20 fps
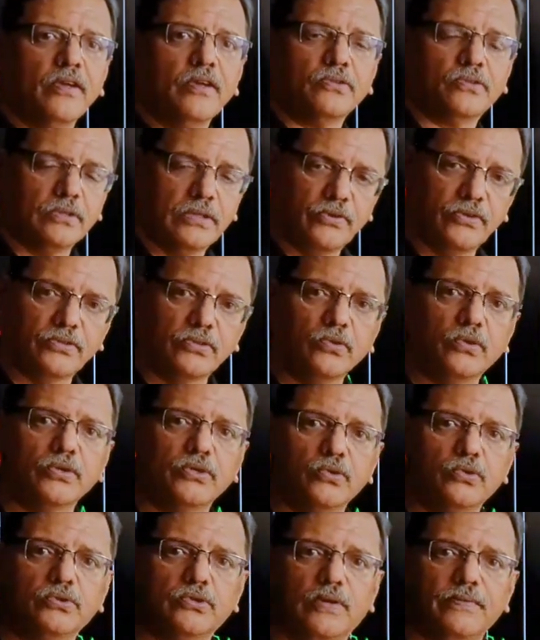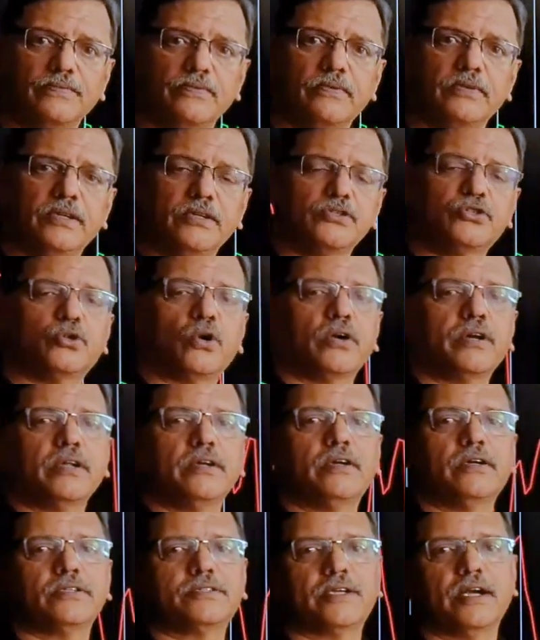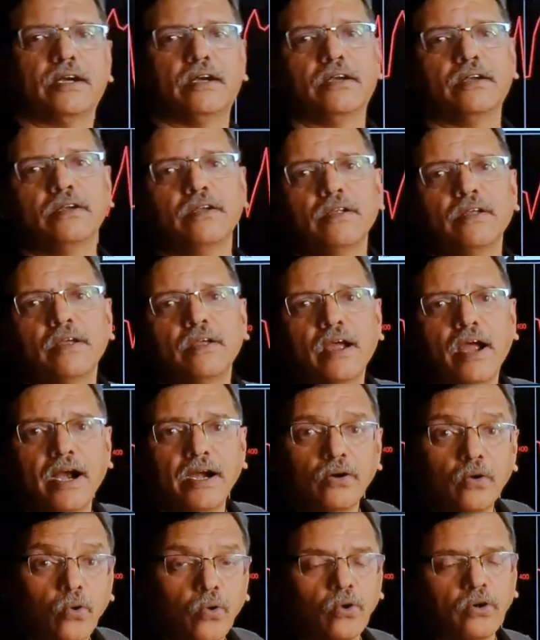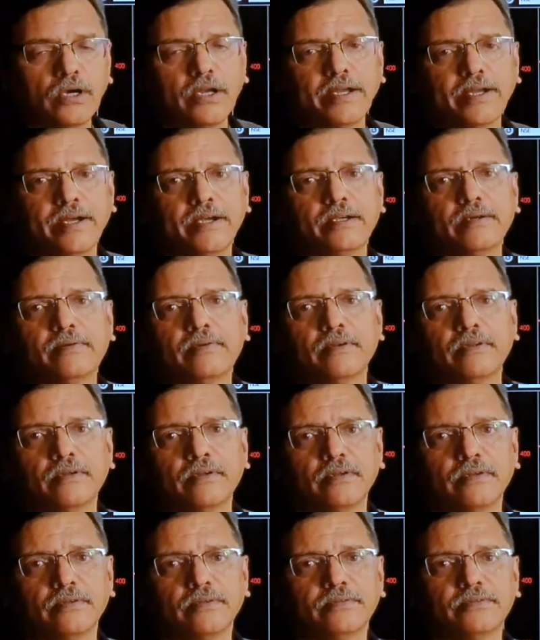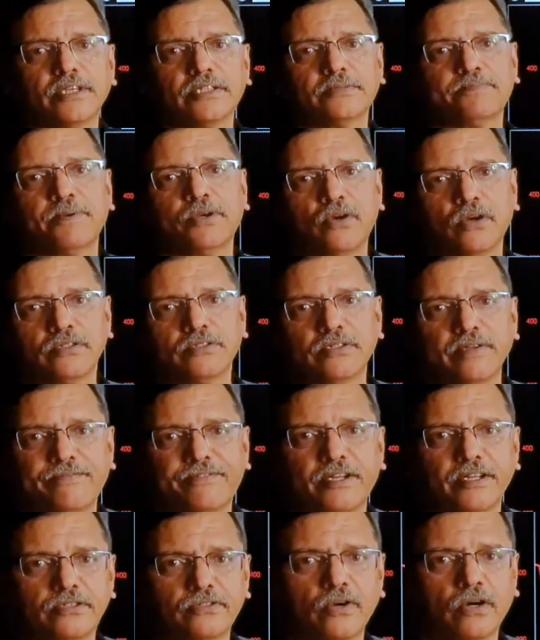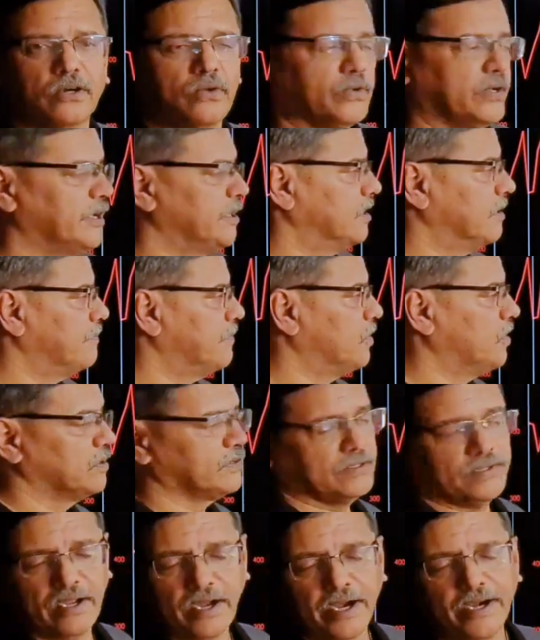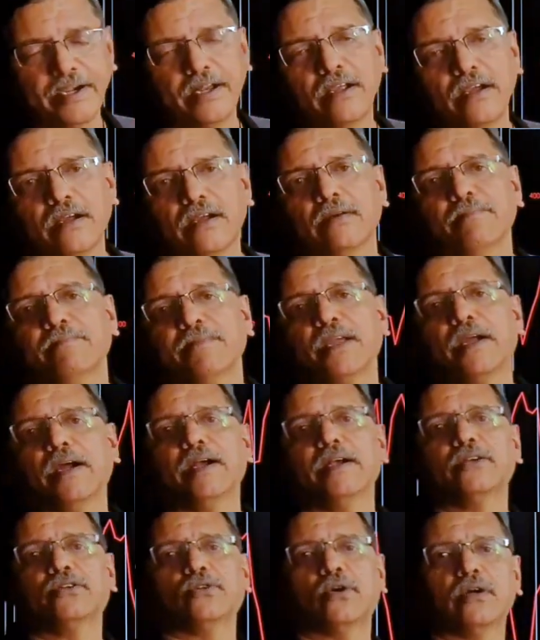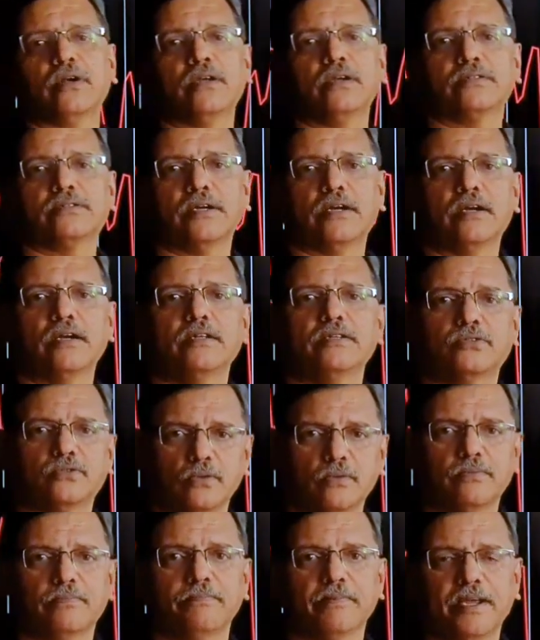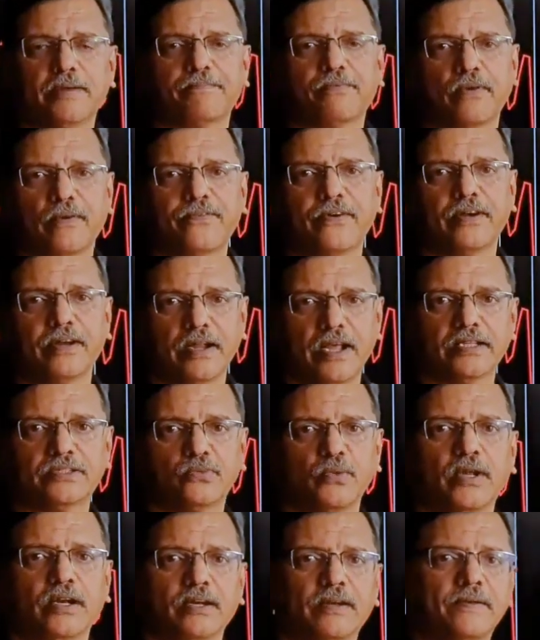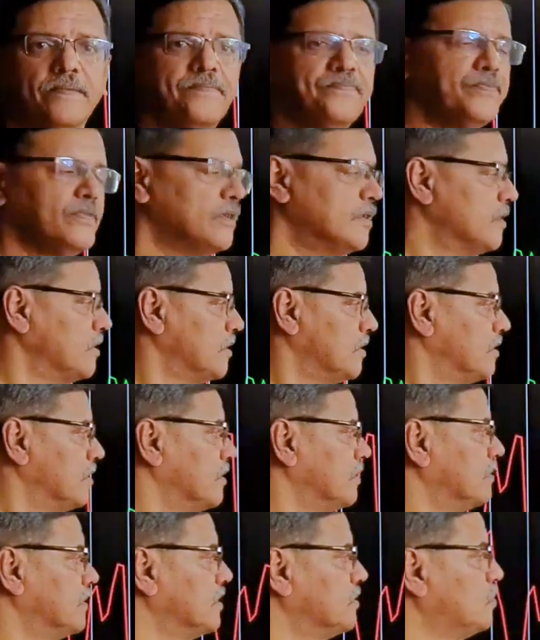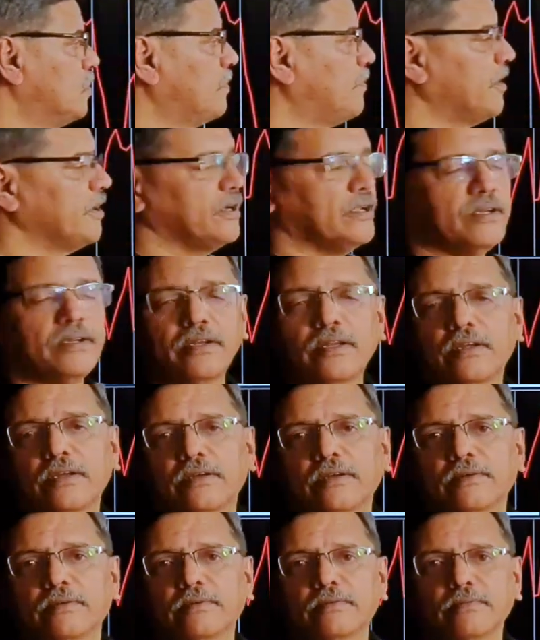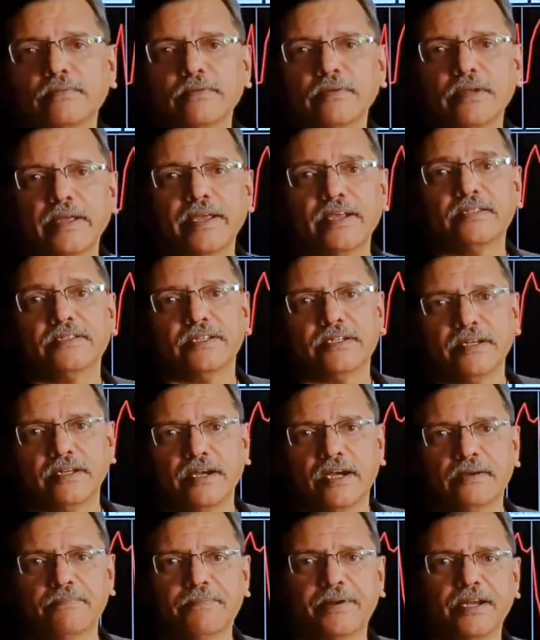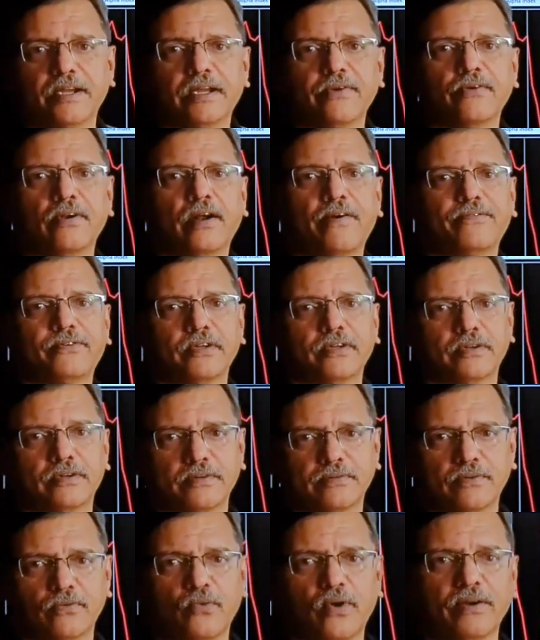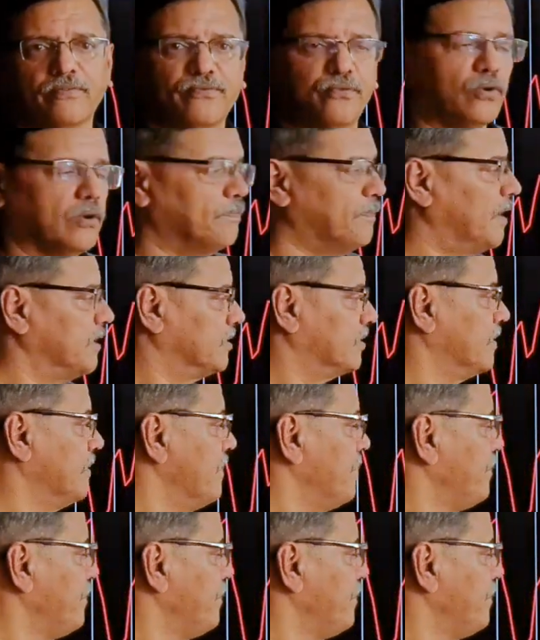So there was no use of in shorting a straddle and holding it just because Nifty is not doing anything, because the idea behind shorting a straddle is to make profit as well. There is no point in exiting at break even after one full month.